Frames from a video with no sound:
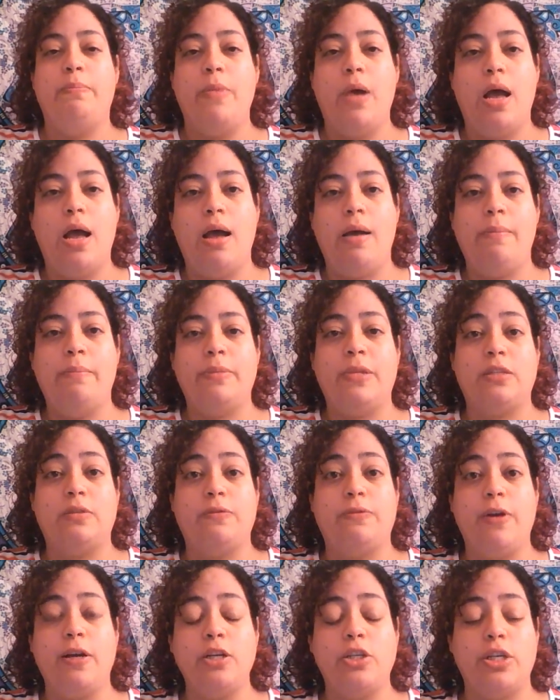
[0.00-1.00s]

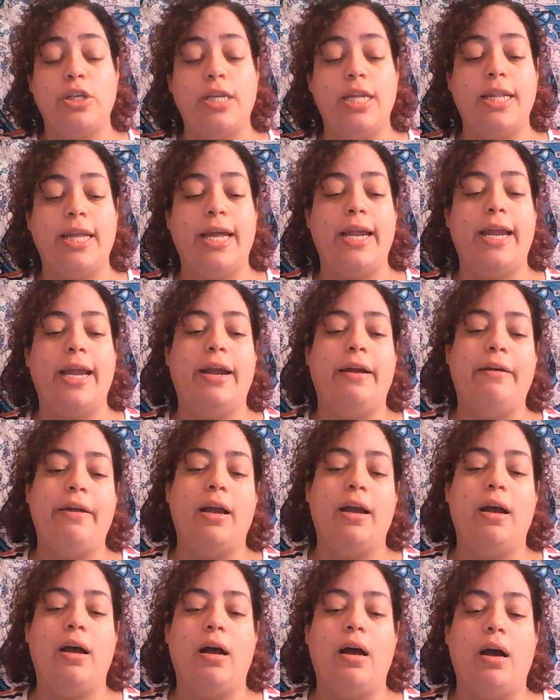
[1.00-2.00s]
dysfunction in that
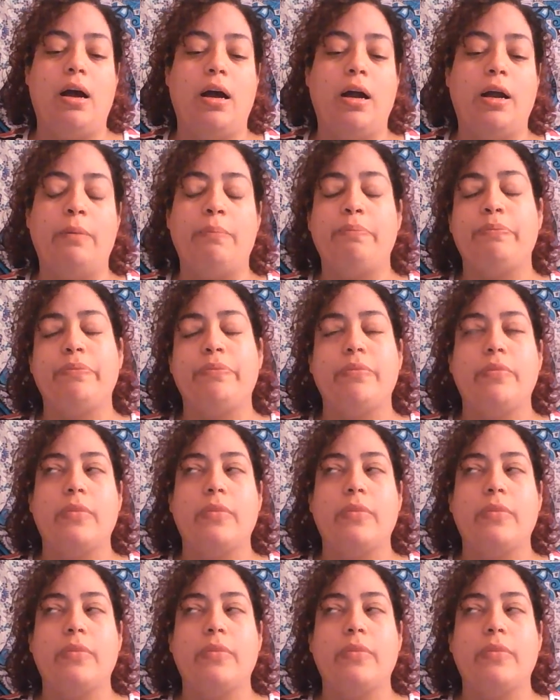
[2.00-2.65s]
area are